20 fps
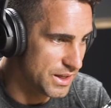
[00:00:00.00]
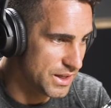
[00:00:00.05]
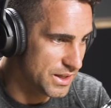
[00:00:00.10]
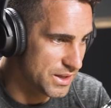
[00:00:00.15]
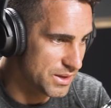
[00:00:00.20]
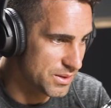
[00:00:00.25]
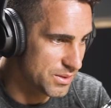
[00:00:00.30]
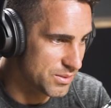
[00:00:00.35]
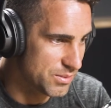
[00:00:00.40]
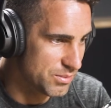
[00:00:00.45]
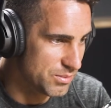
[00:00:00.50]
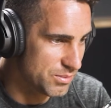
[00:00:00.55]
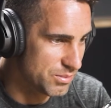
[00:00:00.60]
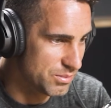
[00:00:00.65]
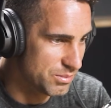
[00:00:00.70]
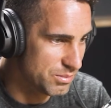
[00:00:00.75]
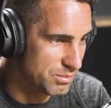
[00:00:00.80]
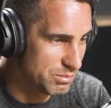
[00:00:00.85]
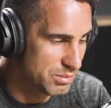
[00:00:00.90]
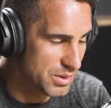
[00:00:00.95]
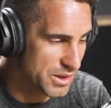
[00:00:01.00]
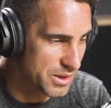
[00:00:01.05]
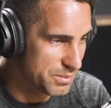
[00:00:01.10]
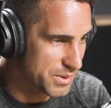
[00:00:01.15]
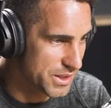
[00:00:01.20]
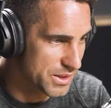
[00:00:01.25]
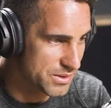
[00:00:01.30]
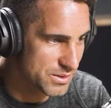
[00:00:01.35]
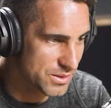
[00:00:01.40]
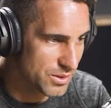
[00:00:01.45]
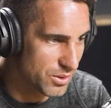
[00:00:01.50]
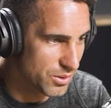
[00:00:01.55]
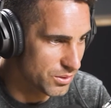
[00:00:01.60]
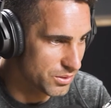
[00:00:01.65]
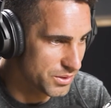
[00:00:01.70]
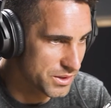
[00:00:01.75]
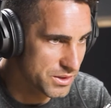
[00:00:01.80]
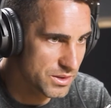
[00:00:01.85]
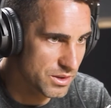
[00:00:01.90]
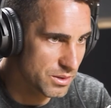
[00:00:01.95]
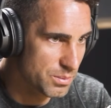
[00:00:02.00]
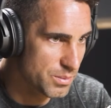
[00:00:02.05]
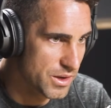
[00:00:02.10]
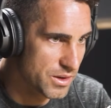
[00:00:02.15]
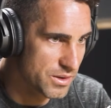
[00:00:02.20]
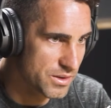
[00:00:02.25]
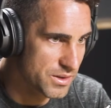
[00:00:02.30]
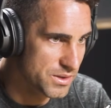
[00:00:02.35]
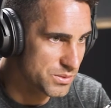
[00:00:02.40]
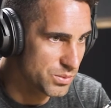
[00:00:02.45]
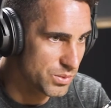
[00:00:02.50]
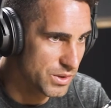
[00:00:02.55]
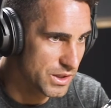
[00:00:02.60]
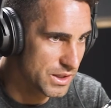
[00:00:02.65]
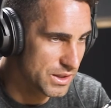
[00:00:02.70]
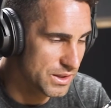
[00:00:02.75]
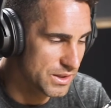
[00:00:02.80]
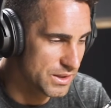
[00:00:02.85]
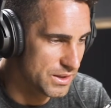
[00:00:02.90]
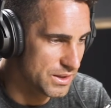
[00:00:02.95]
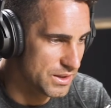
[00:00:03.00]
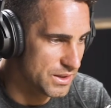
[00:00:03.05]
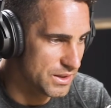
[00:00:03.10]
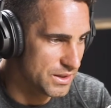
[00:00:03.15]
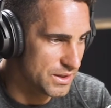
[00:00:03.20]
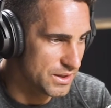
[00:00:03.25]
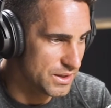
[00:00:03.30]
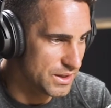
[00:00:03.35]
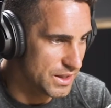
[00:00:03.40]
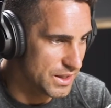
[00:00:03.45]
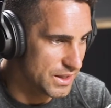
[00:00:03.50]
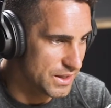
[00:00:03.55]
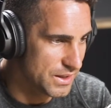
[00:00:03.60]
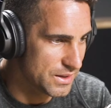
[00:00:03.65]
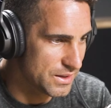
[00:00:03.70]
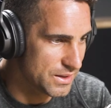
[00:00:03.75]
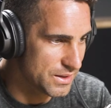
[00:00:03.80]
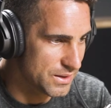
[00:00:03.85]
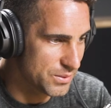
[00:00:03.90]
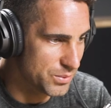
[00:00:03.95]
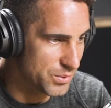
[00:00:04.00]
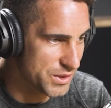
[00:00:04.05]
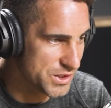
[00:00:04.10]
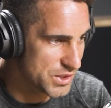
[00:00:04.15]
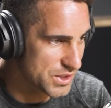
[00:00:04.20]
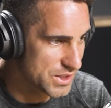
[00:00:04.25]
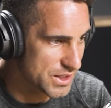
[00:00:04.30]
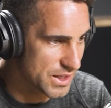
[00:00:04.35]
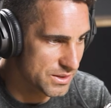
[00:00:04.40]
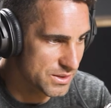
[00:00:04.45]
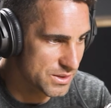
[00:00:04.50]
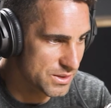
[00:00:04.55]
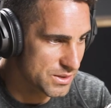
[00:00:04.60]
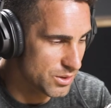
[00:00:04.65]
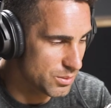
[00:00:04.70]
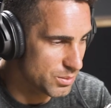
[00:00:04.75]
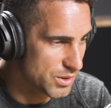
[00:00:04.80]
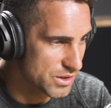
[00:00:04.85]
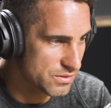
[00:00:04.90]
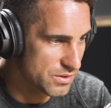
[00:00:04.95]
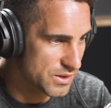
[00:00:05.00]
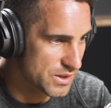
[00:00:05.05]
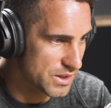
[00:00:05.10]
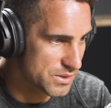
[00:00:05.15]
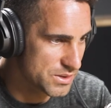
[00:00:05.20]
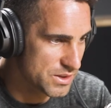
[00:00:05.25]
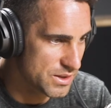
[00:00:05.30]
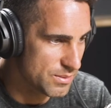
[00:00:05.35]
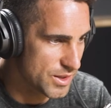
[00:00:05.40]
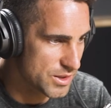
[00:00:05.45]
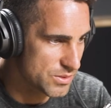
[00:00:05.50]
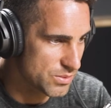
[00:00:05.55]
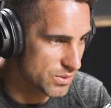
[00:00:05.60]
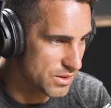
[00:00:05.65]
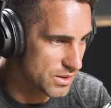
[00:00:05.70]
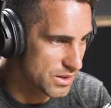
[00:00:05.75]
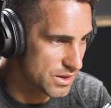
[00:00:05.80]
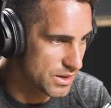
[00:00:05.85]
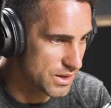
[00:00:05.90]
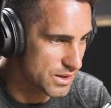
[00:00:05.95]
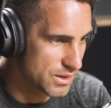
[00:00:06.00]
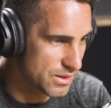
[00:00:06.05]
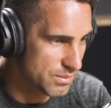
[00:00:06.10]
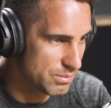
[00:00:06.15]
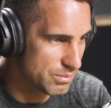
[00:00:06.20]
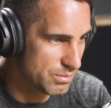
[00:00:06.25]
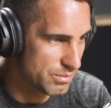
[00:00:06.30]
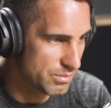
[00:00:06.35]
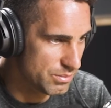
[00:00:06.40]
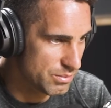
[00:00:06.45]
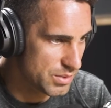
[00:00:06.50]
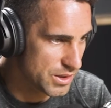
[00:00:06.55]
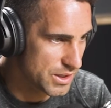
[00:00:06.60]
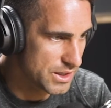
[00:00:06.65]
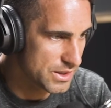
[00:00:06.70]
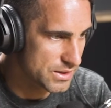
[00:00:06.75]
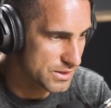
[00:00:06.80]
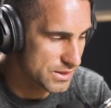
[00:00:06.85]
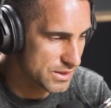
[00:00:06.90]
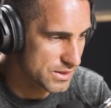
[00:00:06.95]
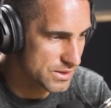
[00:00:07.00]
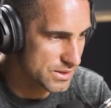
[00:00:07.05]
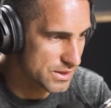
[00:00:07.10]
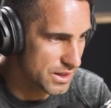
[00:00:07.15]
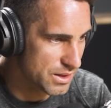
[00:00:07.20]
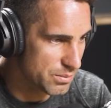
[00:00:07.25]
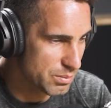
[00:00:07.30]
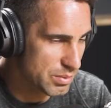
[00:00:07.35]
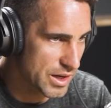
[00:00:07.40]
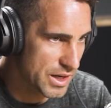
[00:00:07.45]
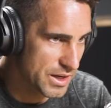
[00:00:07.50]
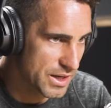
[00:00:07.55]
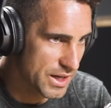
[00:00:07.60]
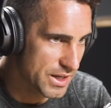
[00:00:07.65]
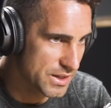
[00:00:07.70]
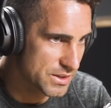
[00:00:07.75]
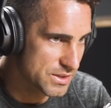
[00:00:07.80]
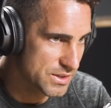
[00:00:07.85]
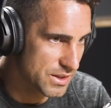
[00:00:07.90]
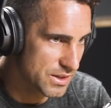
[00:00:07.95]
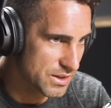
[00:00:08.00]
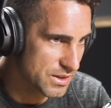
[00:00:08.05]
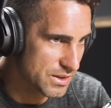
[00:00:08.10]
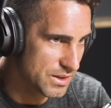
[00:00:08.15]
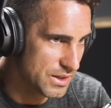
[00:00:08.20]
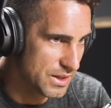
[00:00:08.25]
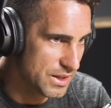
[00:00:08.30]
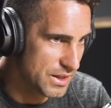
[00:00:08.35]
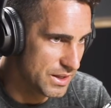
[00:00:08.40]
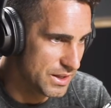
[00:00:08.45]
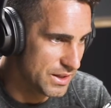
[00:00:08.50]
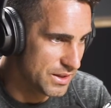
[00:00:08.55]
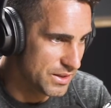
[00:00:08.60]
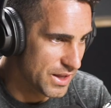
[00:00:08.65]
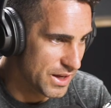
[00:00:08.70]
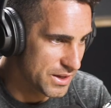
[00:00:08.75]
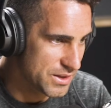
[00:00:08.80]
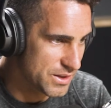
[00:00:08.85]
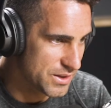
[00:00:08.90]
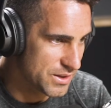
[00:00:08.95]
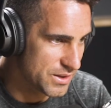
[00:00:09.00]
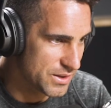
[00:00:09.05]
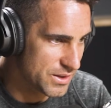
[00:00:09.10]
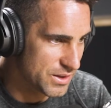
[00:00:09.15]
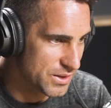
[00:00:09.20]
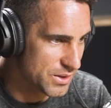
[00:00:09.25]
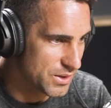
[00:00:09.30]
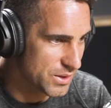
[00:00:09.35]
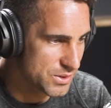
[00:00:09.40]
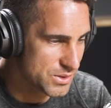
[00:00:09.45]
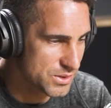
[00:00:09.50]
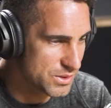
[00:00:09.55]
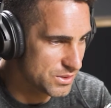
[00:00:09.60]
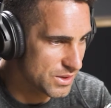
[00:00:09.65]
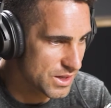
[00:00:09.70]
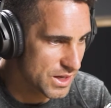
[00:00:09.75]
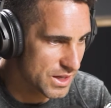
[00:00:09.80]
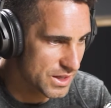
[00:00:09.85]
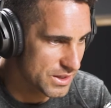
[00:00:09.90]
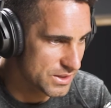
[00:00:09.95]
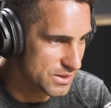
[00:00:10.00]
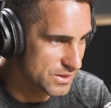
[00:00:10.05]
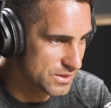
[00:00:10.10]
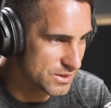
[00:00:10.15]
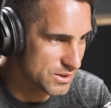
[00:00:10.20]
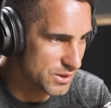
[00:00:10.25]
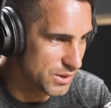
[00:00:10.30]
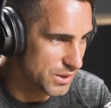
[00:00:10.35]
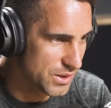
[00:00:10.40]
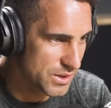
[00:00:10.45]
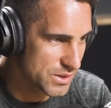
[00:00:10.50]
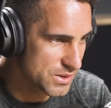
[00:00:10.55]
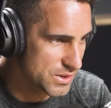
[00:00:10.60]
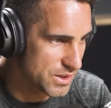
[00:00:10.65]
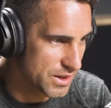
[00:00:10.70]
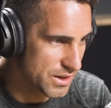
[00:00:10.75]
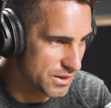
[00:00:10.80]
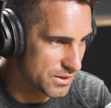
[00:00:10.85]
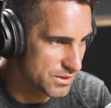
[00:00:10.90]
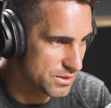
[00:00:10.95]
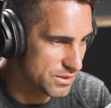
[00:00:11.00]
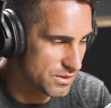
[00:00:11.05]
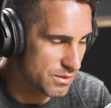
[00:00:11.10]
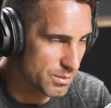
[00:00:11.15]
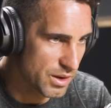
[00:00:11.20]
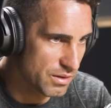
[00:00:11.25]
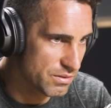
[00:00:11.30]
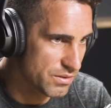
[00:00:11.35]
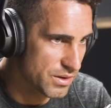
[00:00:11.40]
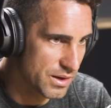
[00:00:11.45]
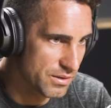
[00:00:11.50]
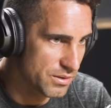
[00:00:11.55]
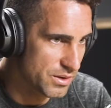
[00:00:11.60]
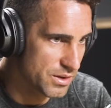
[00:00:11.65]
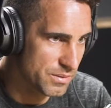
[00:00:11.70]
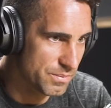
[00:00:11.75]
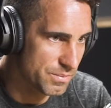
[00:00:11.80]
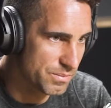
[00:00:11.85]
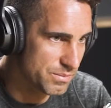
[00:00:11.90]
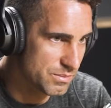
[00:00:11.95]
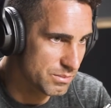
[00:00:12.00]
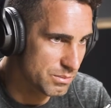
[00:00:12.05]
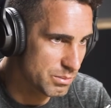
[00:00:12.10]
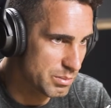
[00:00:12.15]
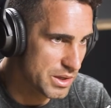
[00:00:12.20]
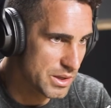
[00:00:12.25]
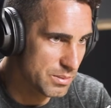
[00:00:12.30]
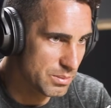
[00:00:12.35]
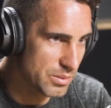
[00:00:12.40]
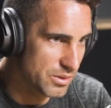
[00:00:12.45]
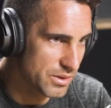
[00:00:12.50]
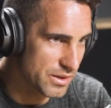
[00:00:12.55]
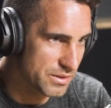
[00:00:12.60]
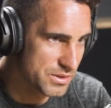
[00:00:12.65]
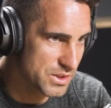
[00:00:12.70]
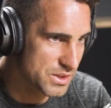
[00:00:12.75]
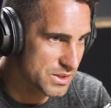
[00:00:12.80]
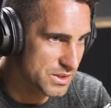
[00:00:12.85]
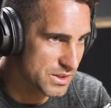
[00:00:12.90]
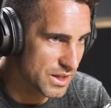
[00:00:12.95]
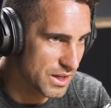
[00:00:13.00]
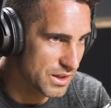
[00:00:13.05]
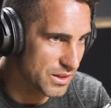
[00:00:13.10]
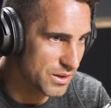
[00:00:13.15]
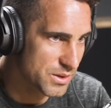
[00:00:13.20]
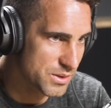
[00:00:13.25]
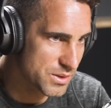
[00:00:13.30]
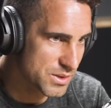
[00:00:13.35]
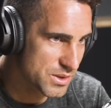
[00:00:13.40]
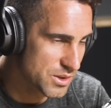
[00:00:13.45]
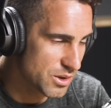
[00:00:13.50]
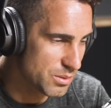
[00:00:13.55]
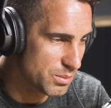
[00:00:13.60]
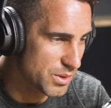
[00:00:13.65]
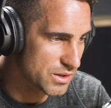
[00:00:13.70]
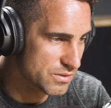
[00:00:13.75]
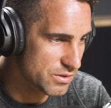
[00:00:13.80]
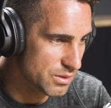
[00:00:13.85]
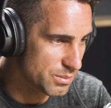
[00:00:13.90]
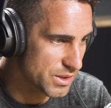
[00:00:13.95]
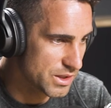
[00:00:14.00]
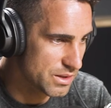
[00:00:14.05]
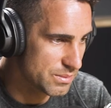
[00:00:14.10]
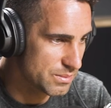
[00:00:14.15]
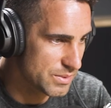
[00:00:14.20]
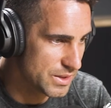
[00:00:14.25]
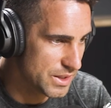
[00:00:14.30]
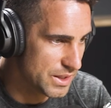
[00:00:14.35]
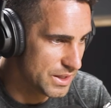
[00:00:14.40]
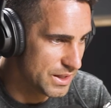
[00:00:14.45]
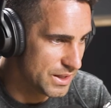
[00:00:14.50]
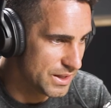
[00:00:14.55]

And Bud, man, totally took me under his wing, and we just had so much fun. I was teammates with Buddy Antones and Brad Hagseth that year, and those two guys still to this day are two of my favorite people. I learned so much from them.